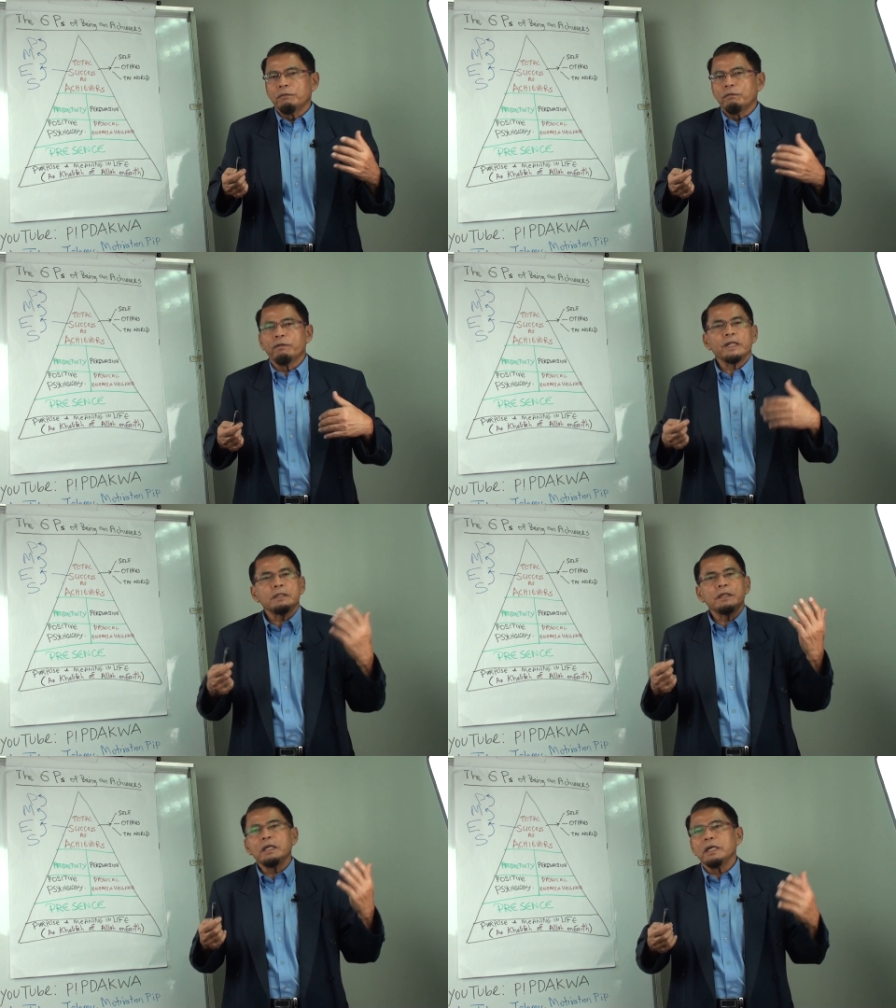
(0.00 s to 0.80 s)

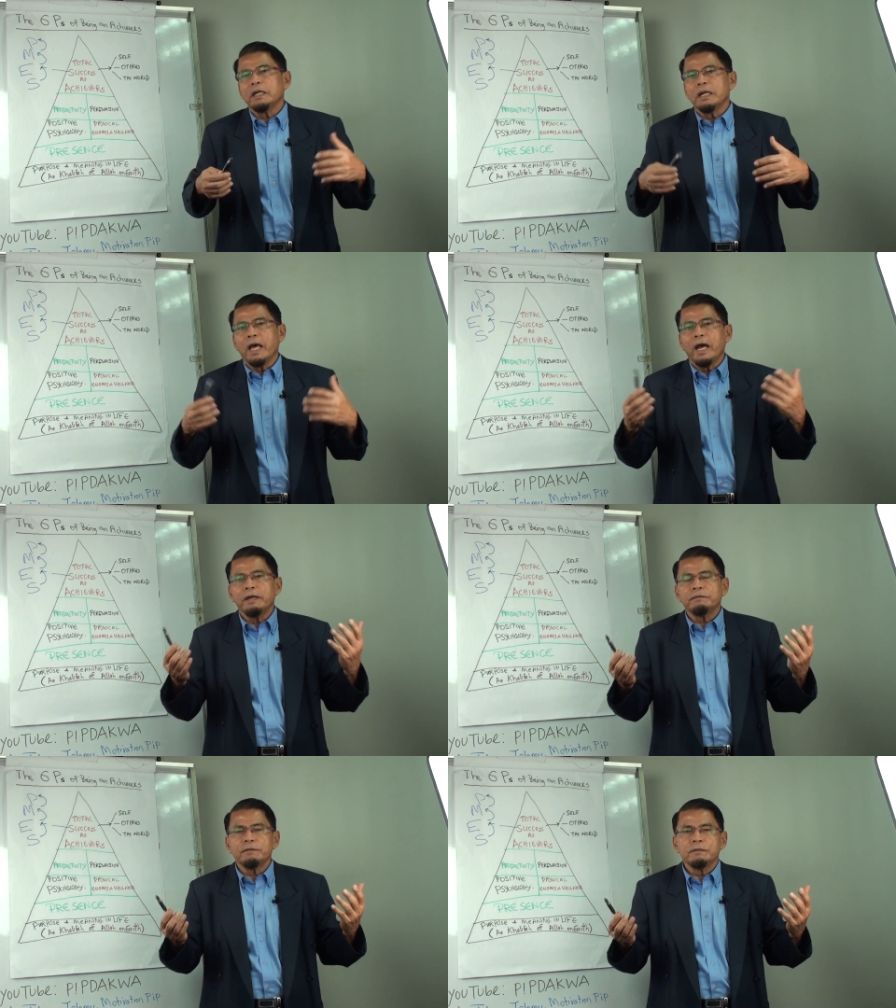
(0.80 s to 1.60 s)
Fluttering in
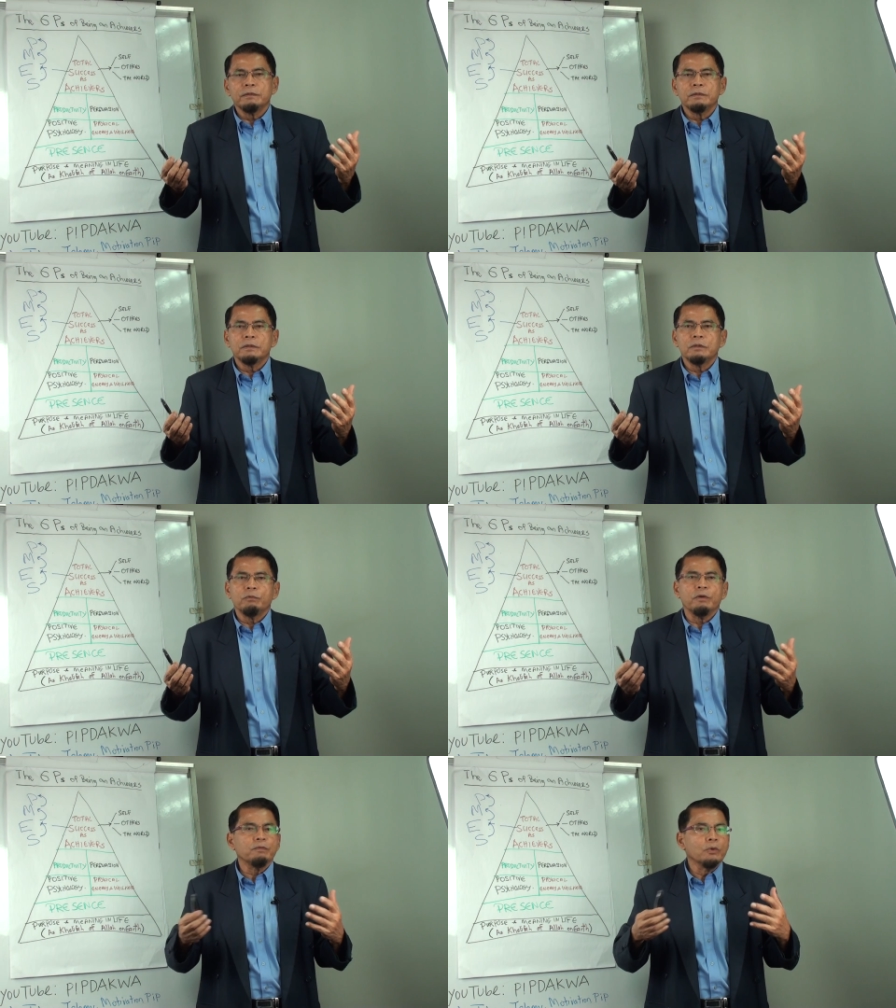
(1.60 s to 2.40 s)
life
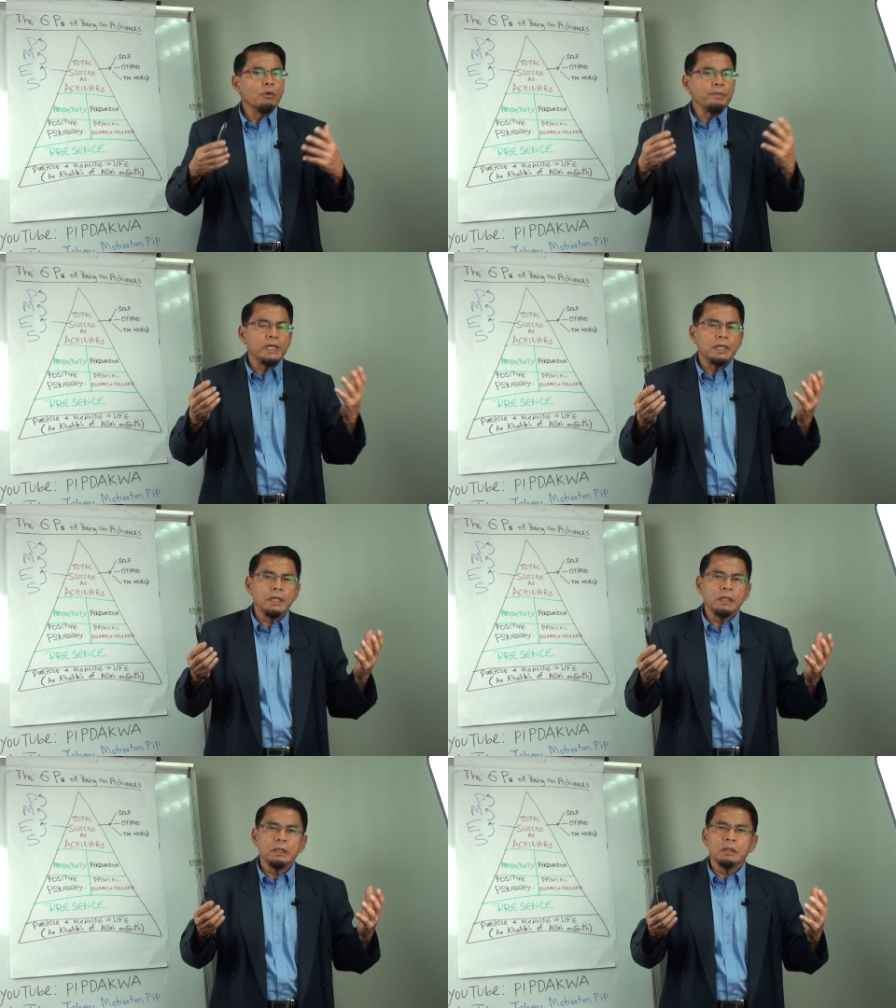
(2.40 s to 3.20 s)
with no
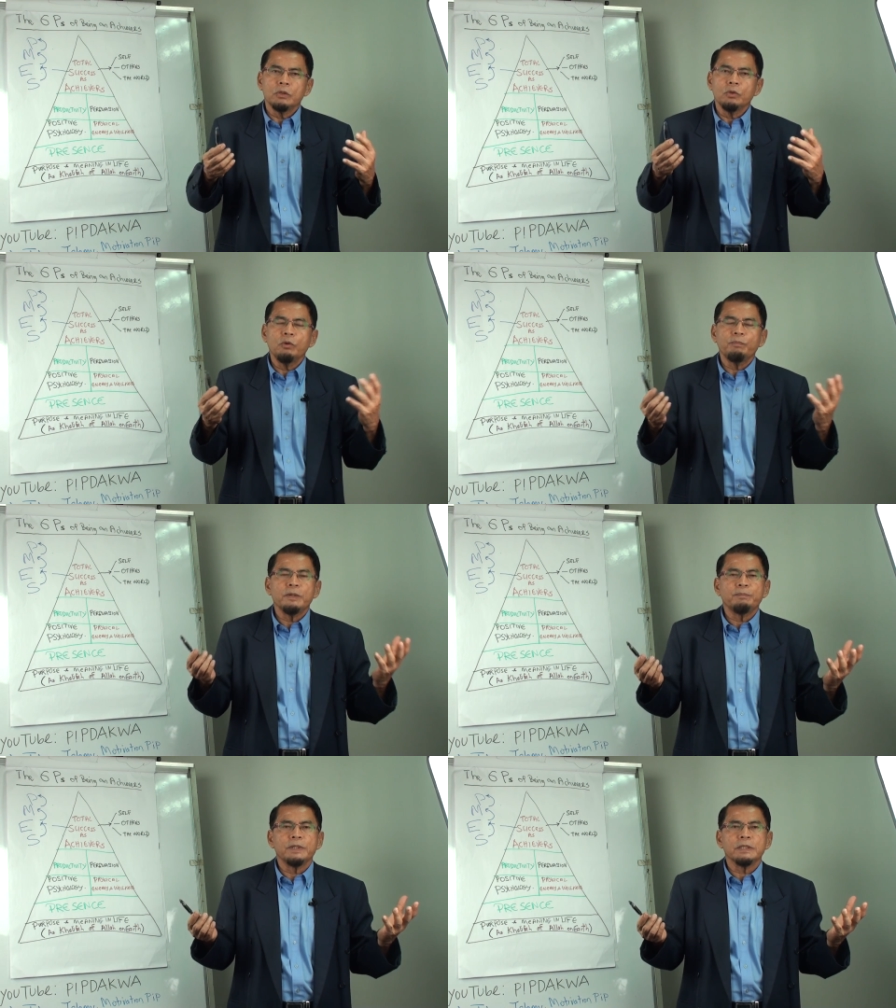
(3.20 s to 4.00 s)
meaning, no
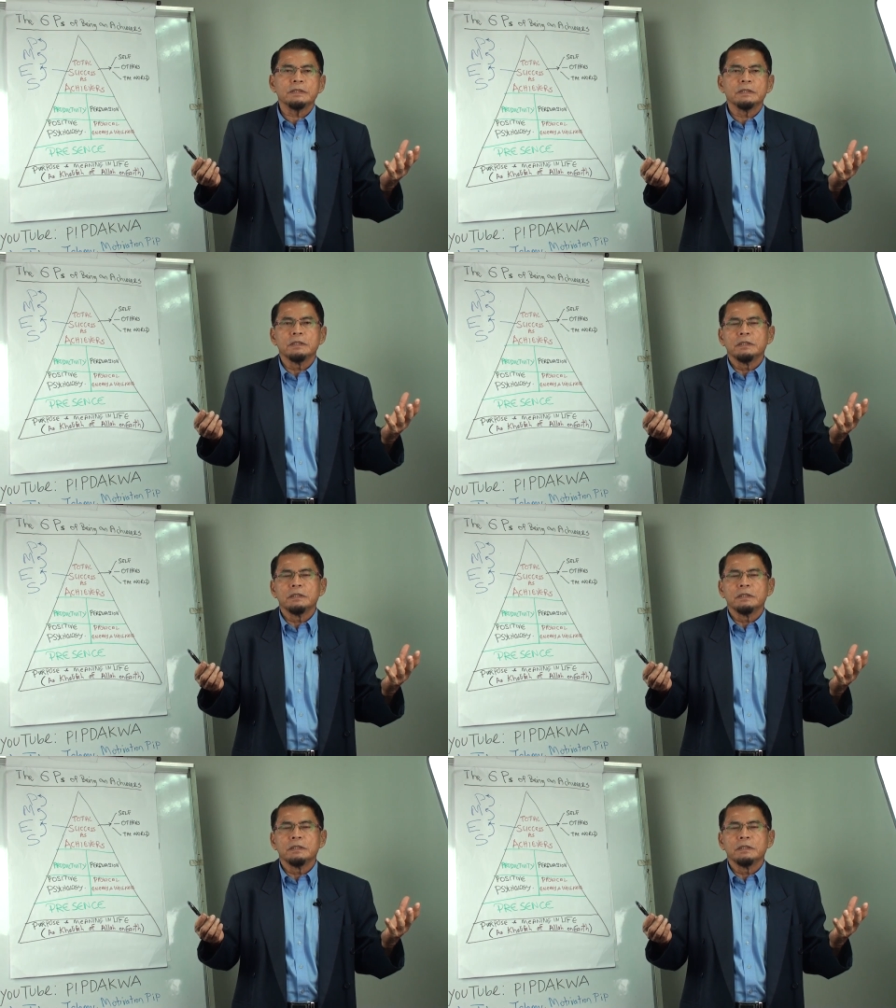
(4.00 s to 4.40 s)
purpose,